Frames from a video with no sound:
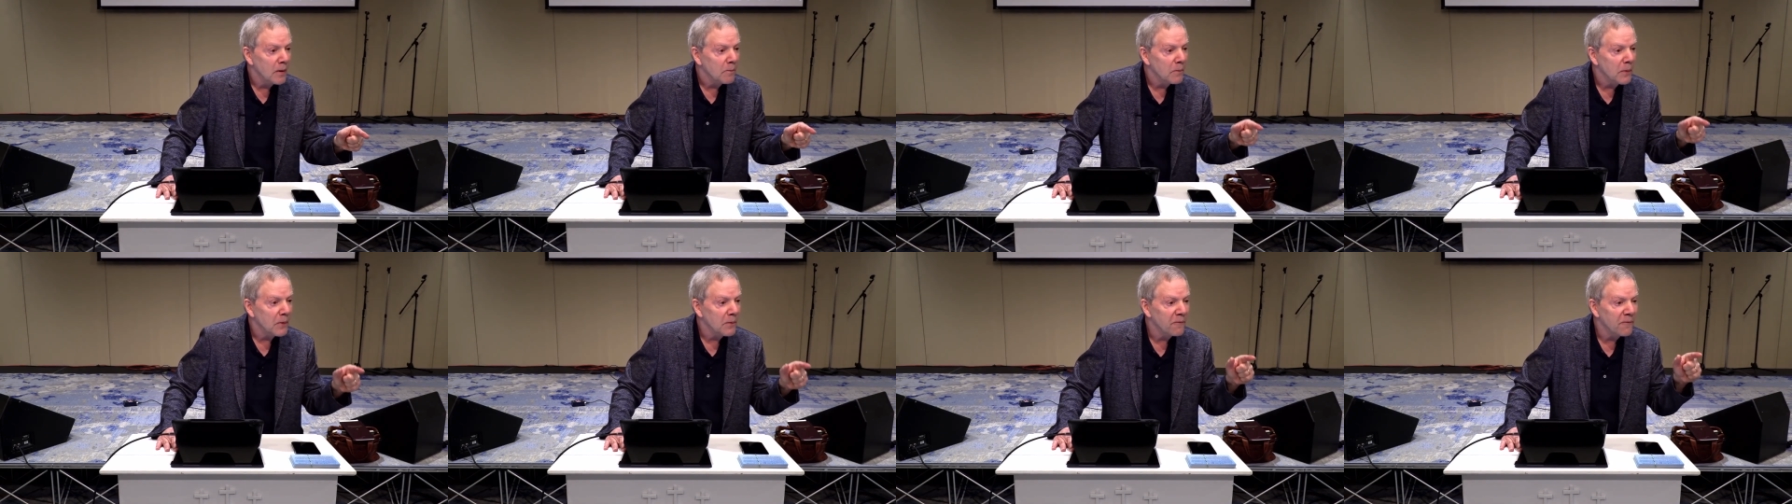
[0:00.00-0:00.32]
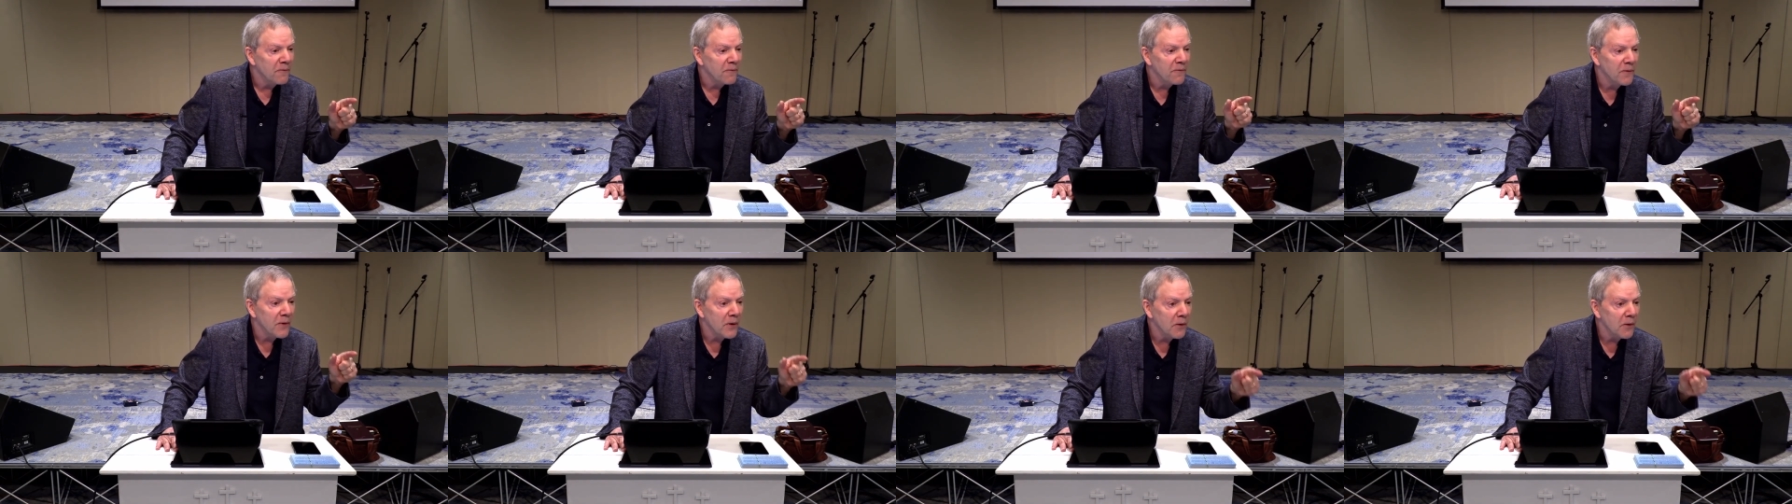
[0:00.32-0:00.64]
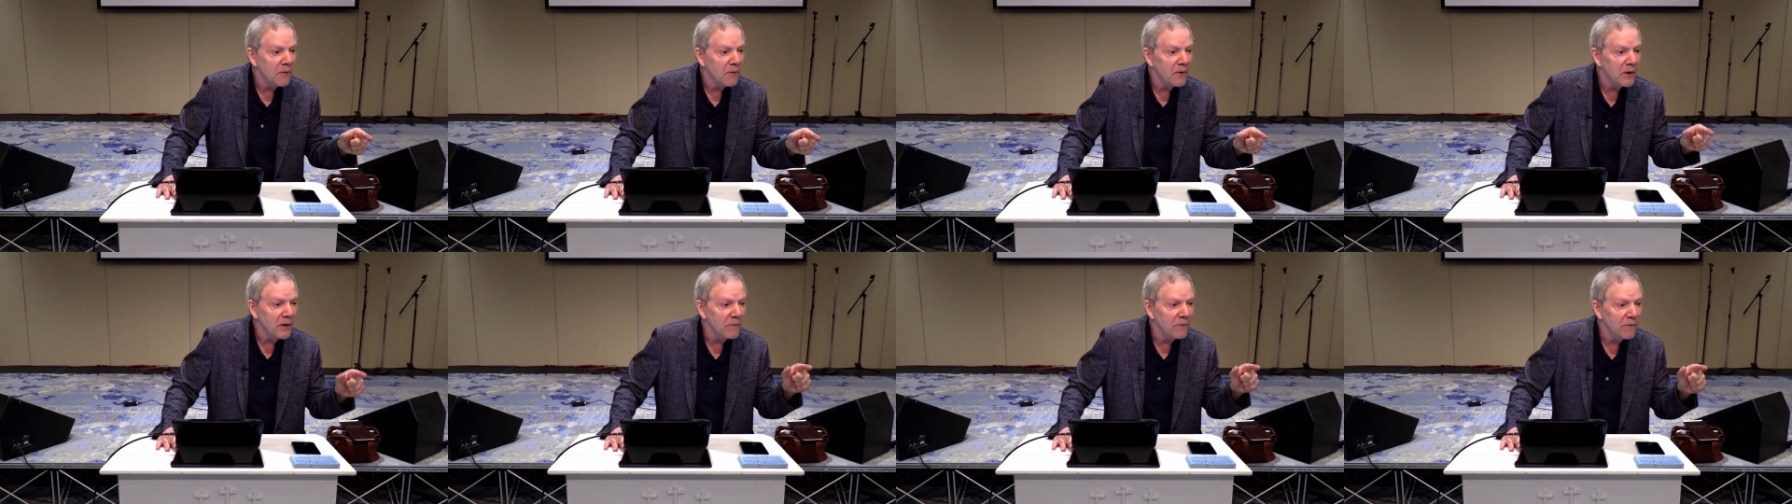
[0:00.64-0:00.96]
but
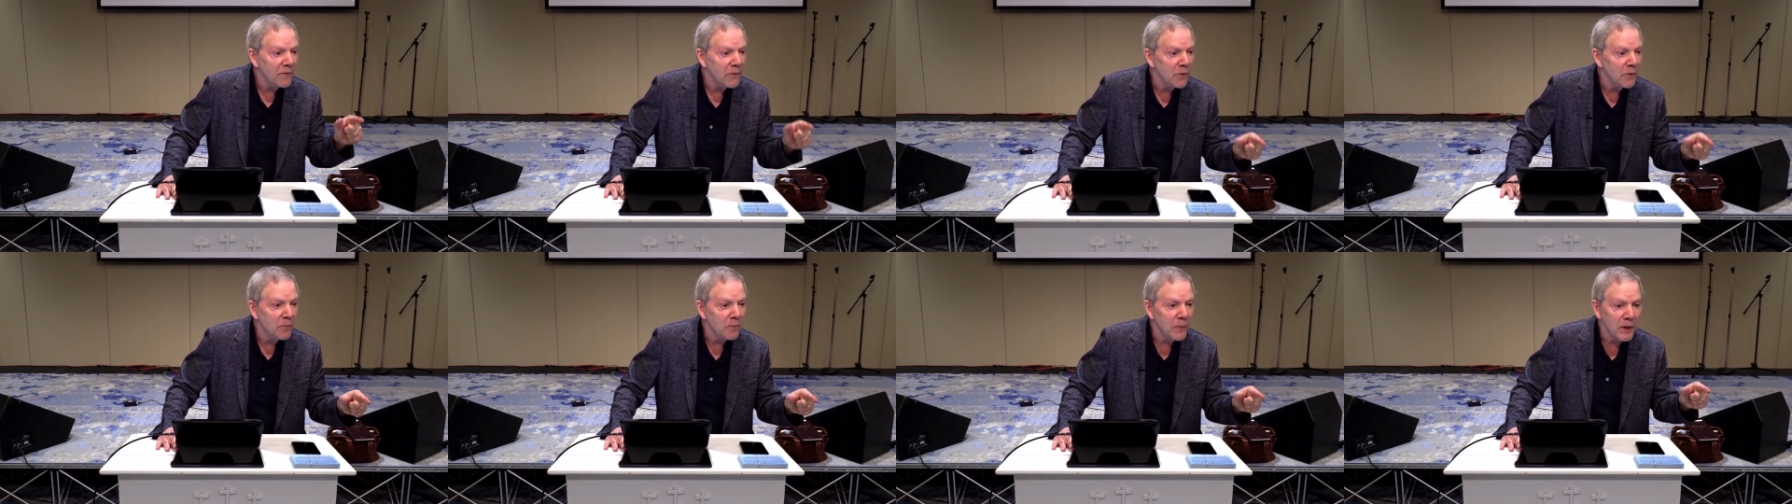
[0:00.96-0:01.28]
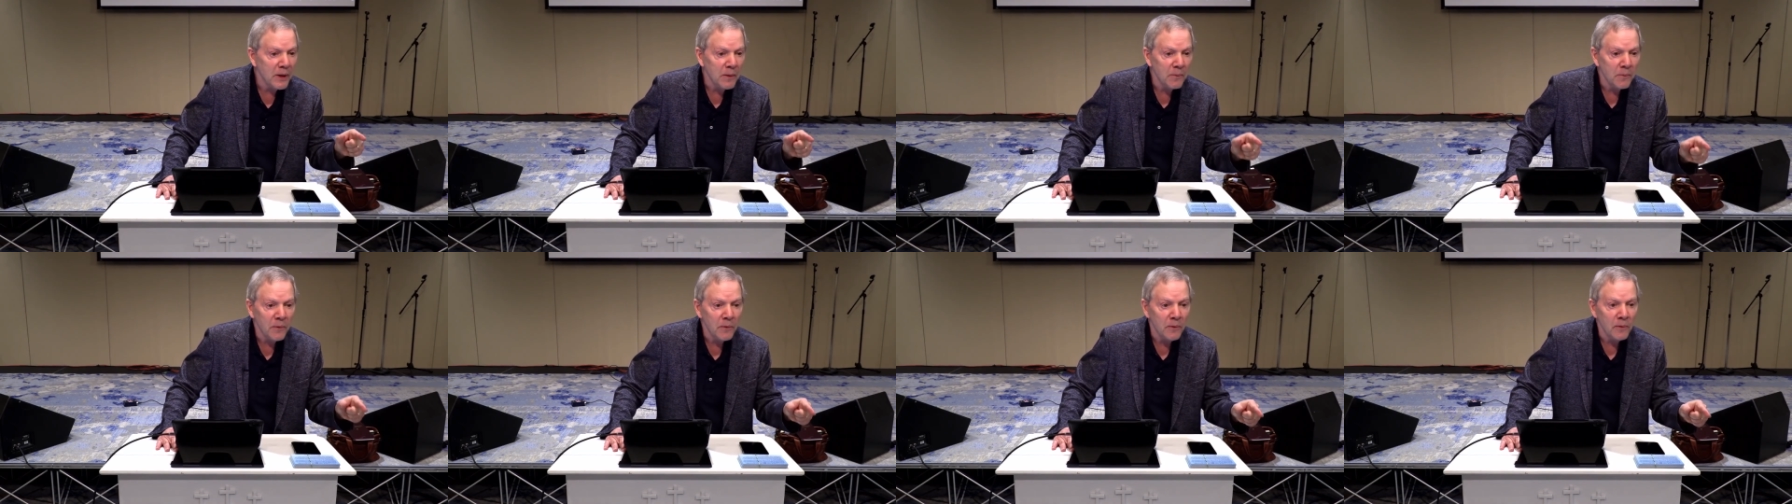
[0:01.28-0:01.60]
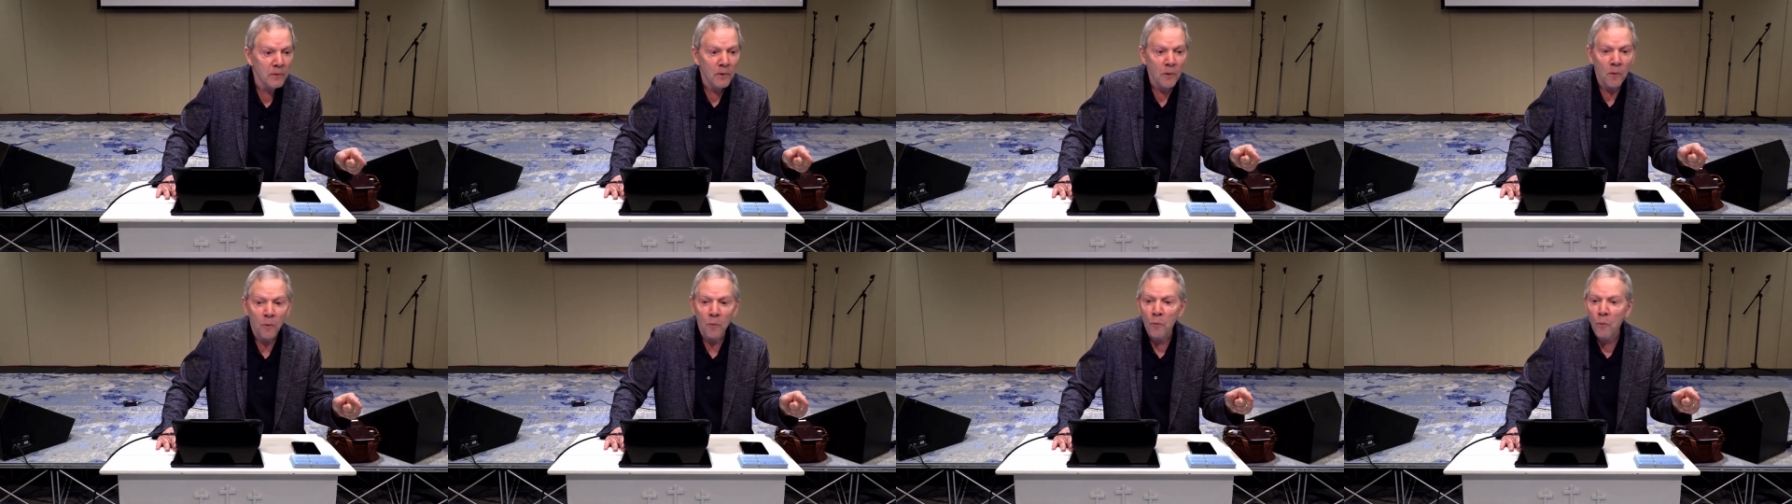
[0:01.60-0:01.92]
very few
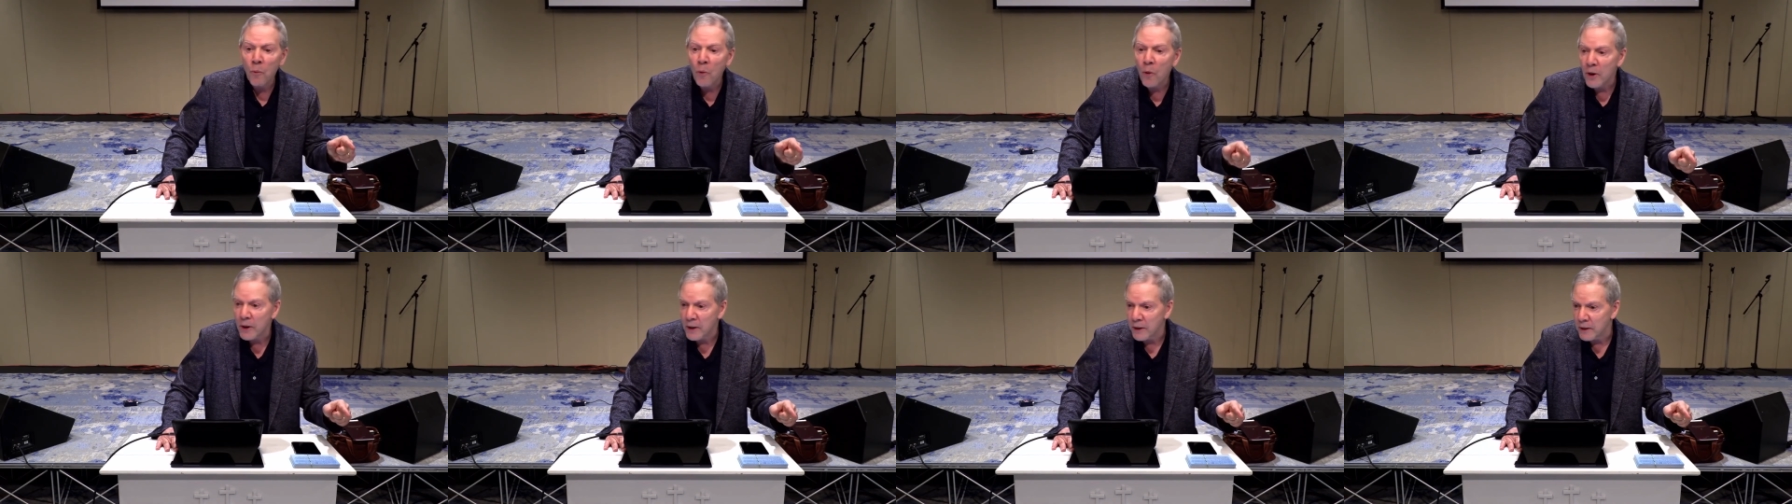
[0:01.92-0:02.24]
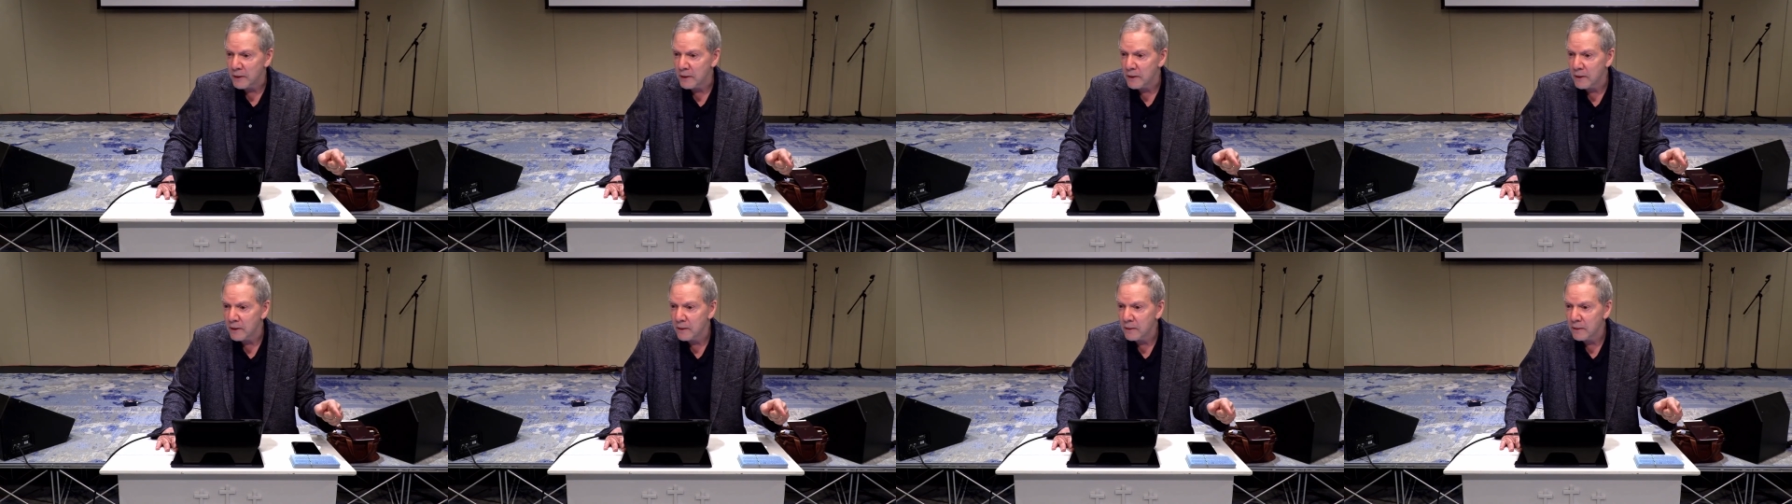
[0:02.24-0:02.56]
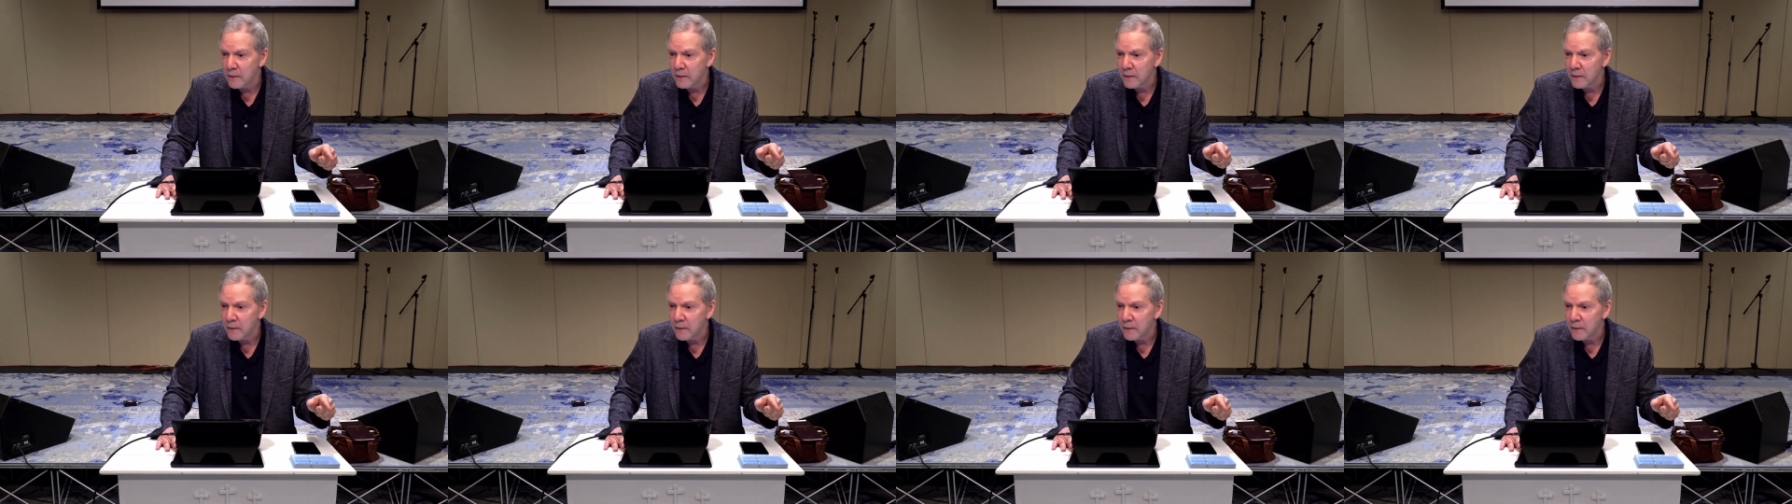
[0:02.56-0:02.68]
people want it.